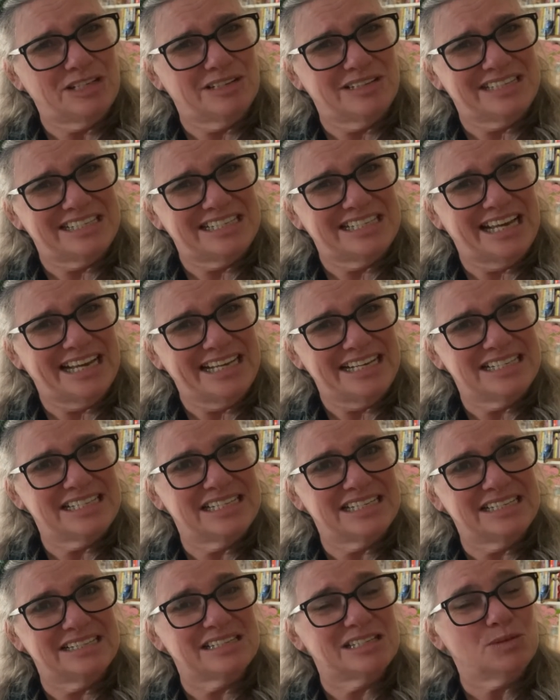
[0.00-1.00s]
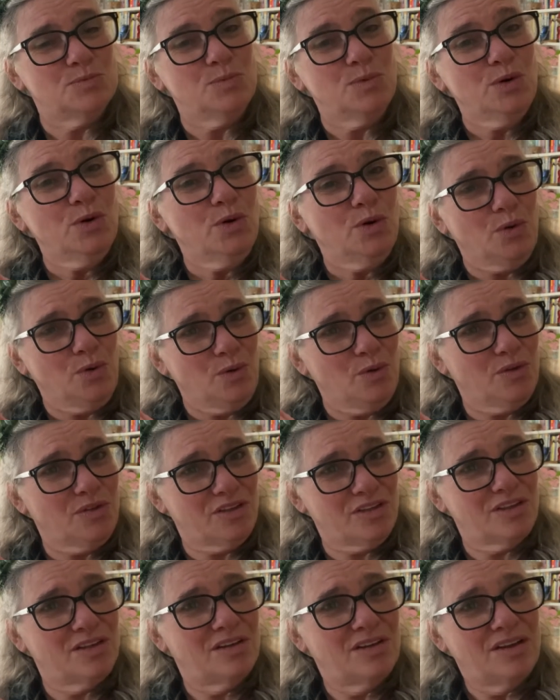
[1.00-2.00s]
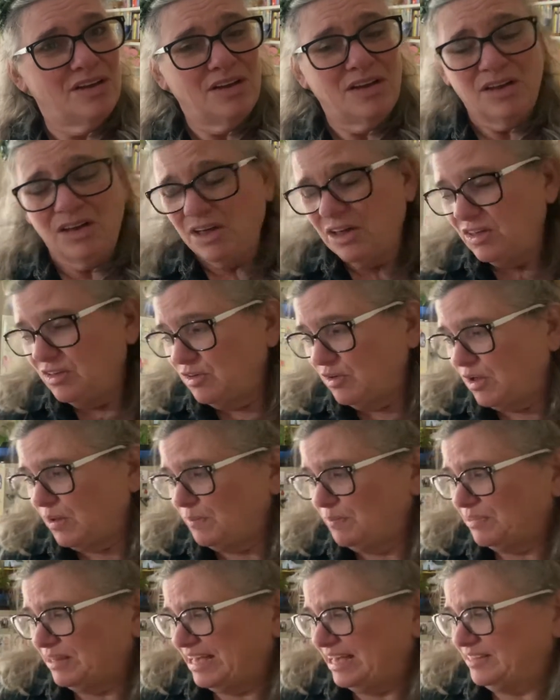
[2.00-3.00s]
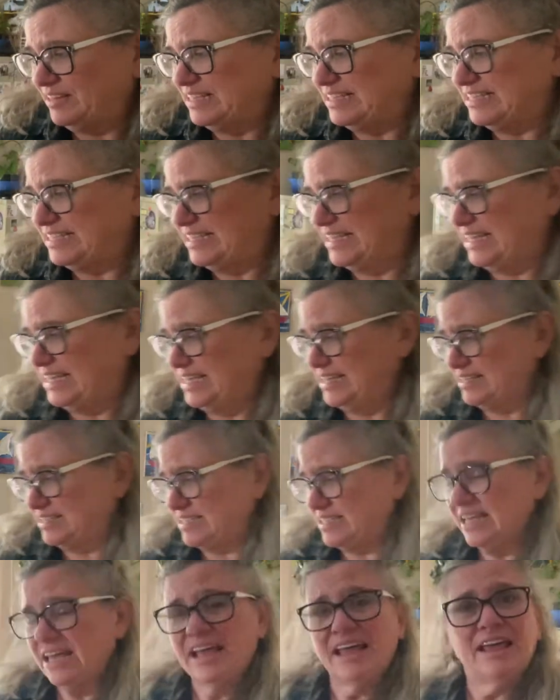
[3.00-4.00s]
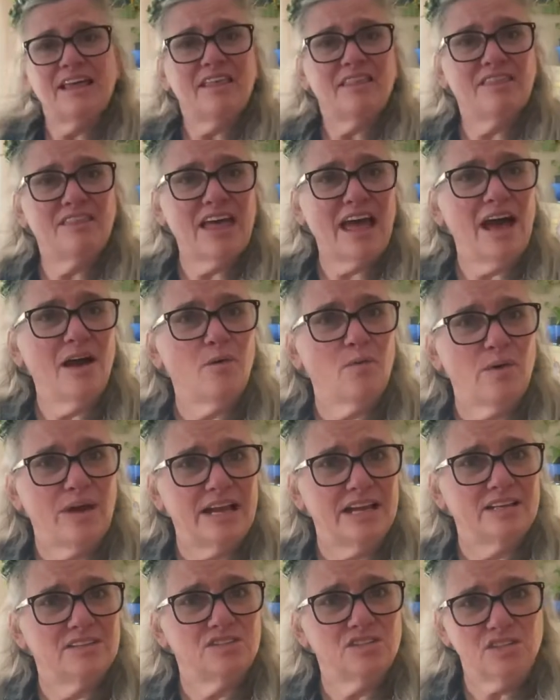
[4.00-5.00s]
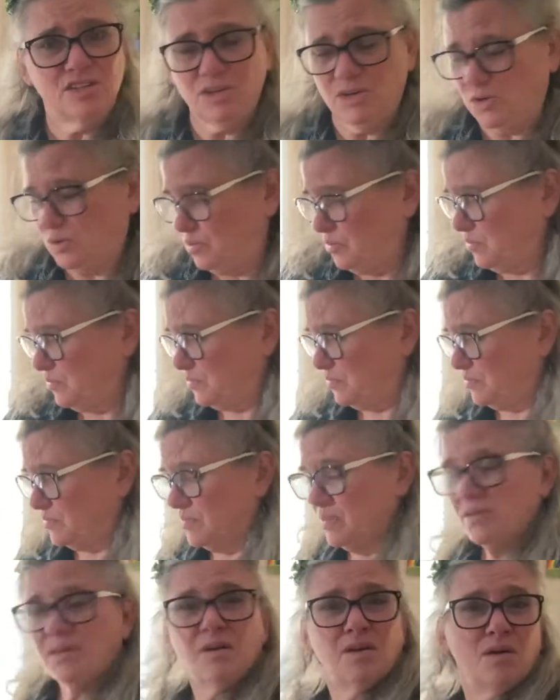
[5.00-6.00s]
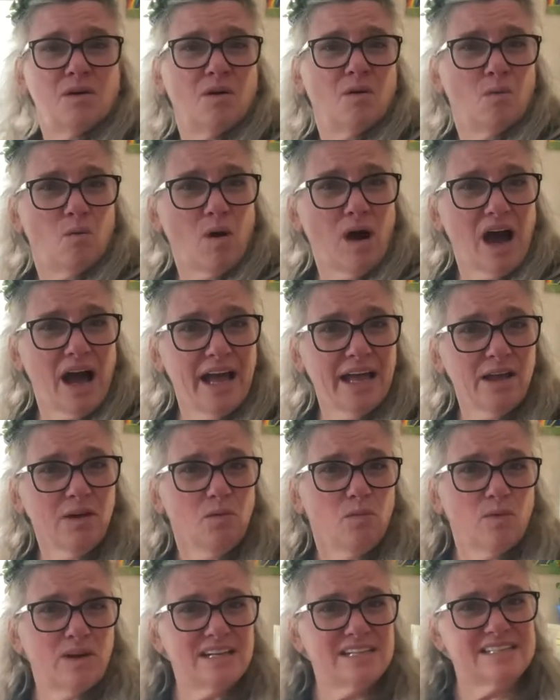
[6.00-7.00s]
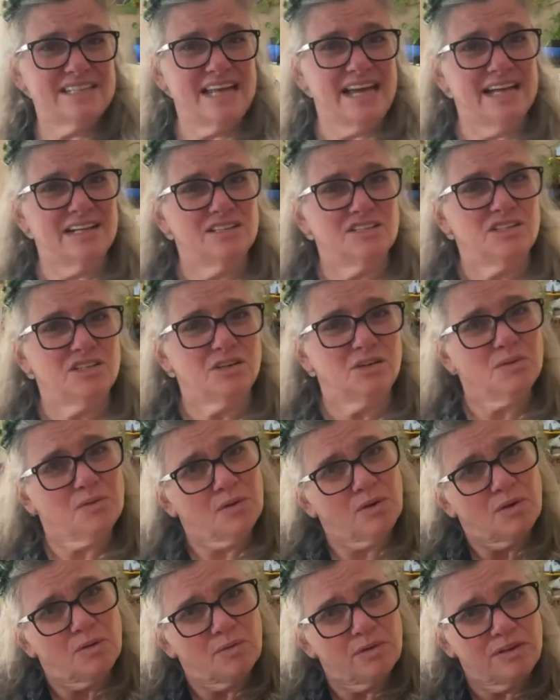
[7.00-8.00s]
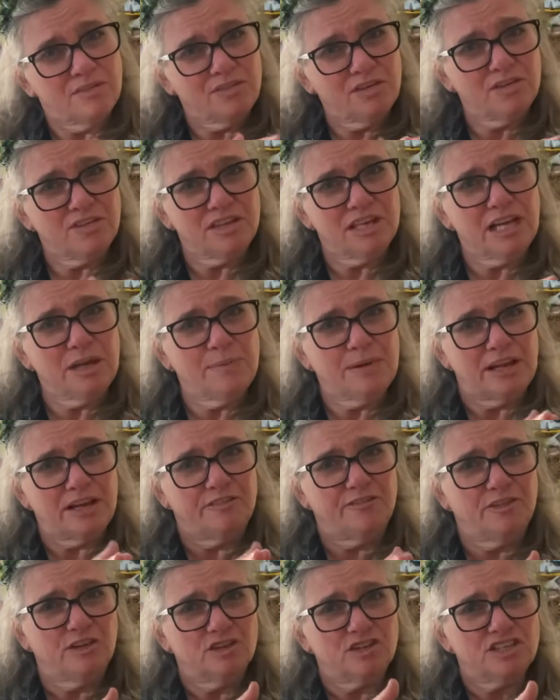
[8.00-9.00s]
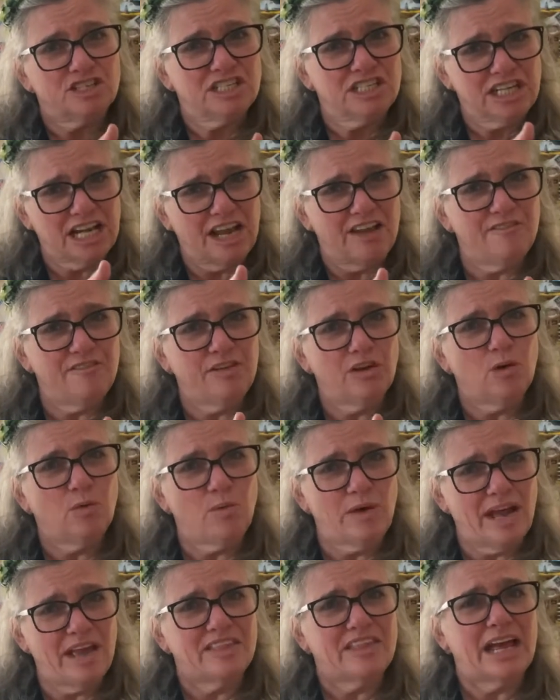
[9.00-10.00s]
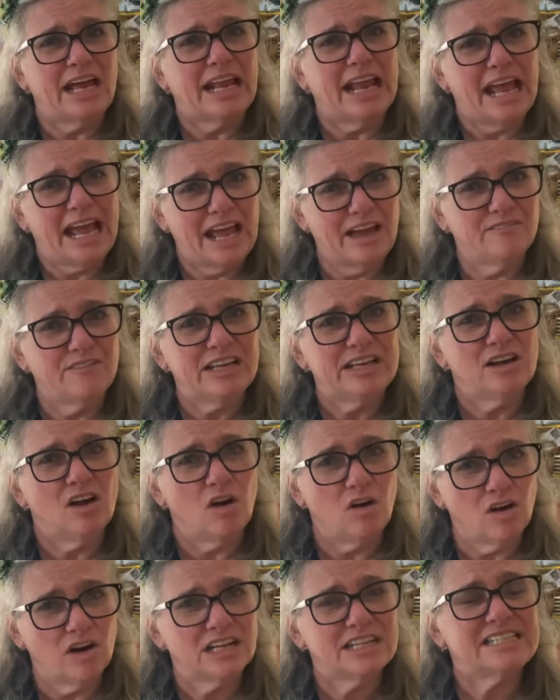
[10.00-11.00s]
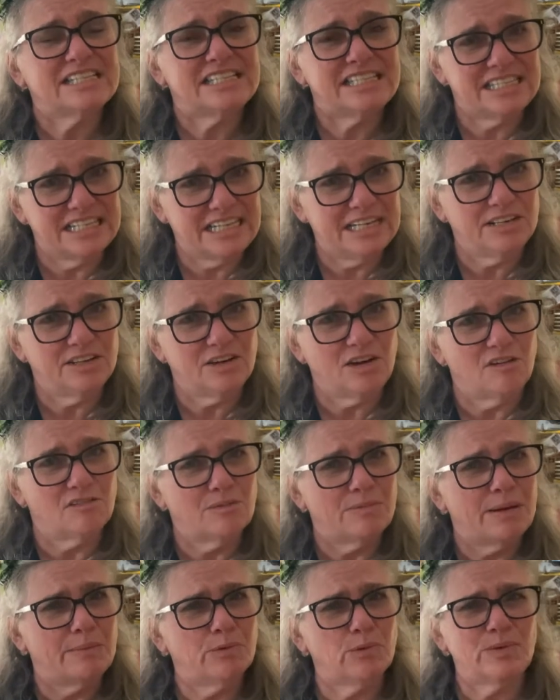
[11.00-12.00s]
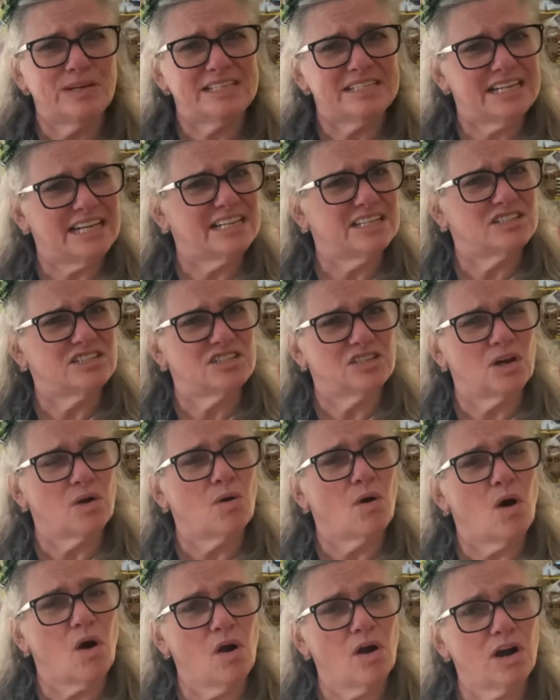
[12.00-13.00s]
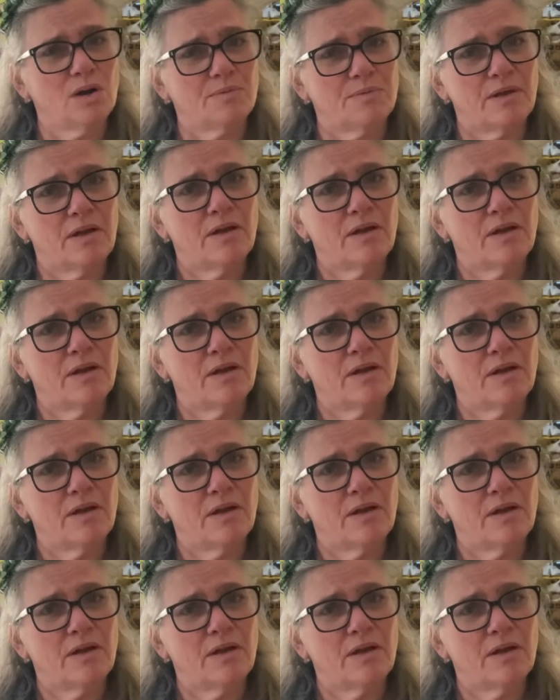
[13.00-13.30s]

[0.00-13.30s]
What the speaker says: it's nice and smooth, you can plant the seeds that way too. Why? What does that do? Well, if you think about it, if you're shaving away that heavy, hard seed coat, remember we said it's so hard